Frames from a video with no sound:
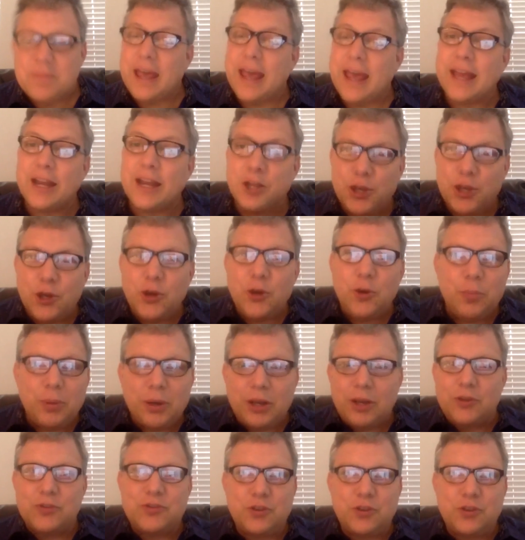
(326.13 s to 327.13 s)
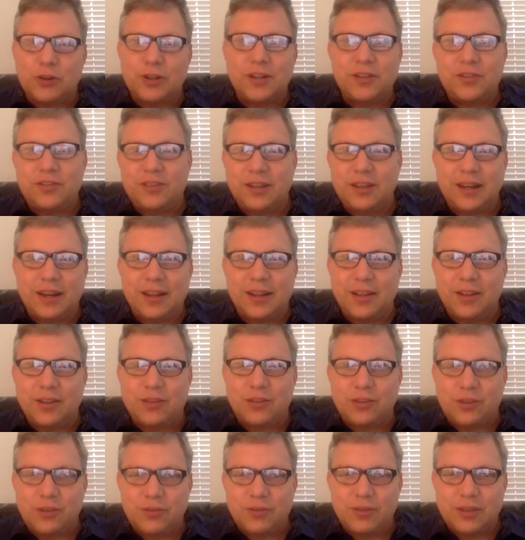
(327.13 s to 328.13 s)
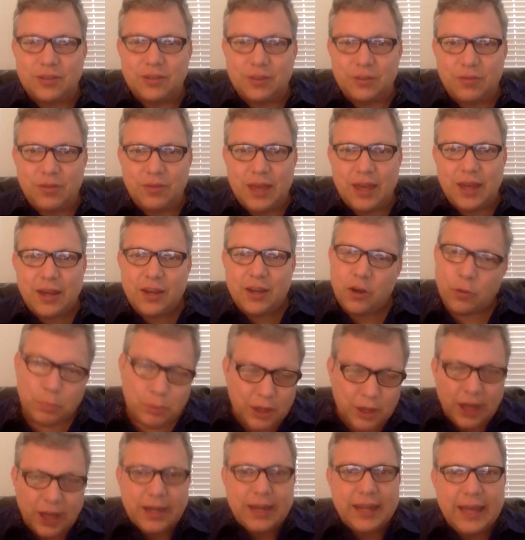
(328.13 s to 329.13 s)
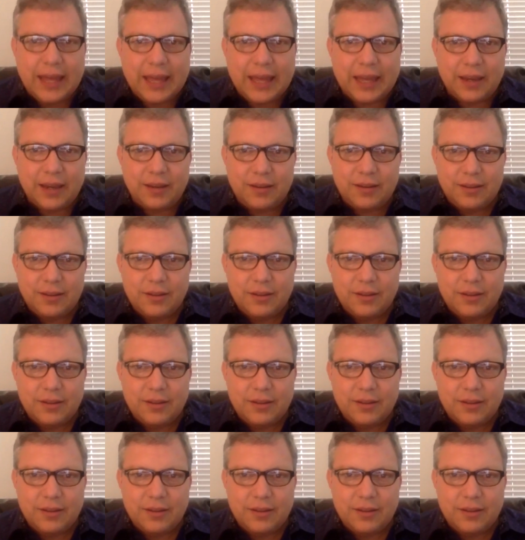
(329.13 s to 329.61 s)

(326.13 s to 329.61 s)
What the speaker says: And you, because you're listening to this event, you're plugged in.